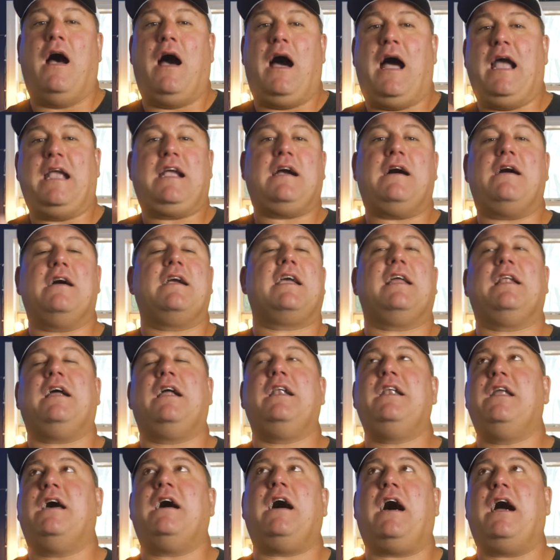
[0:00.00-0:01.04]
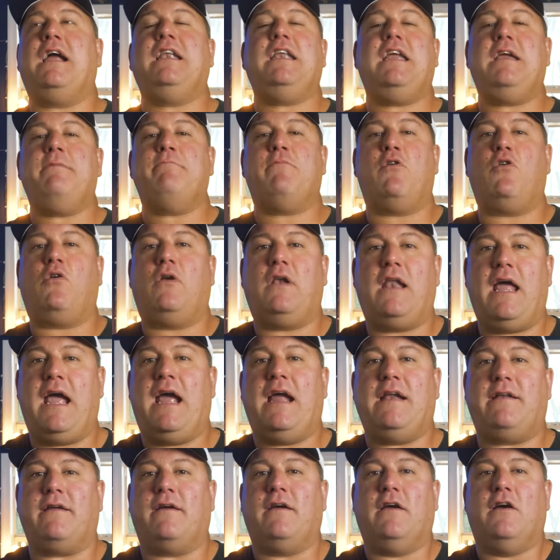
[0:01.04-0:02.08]
i can't get under i need more
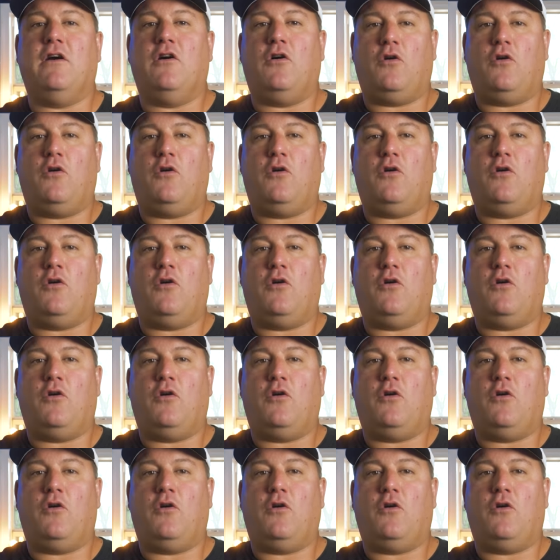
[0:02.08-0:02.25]
lead